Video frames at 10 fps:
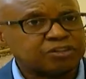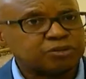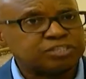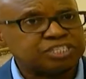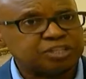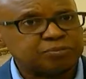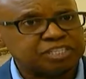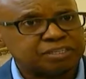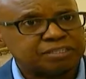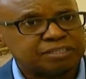agricultural
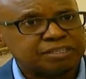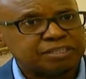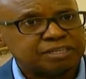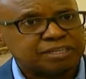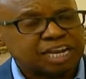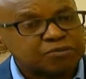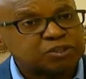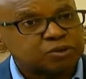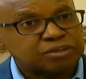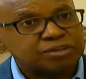GDP.
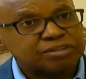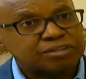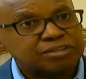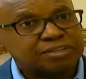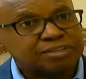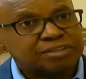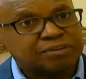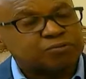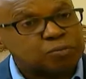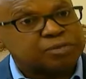Livestock.
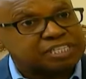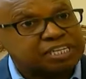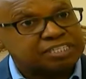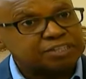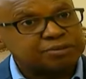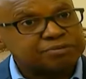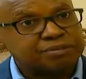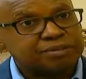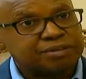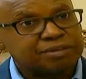4%.
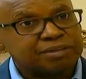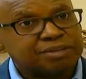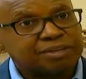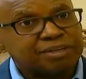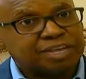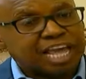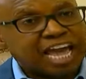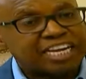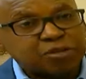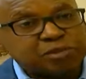
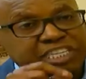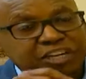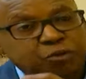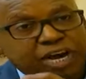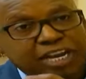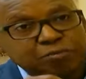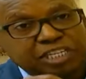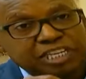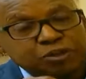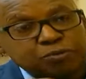And let me tell you why. We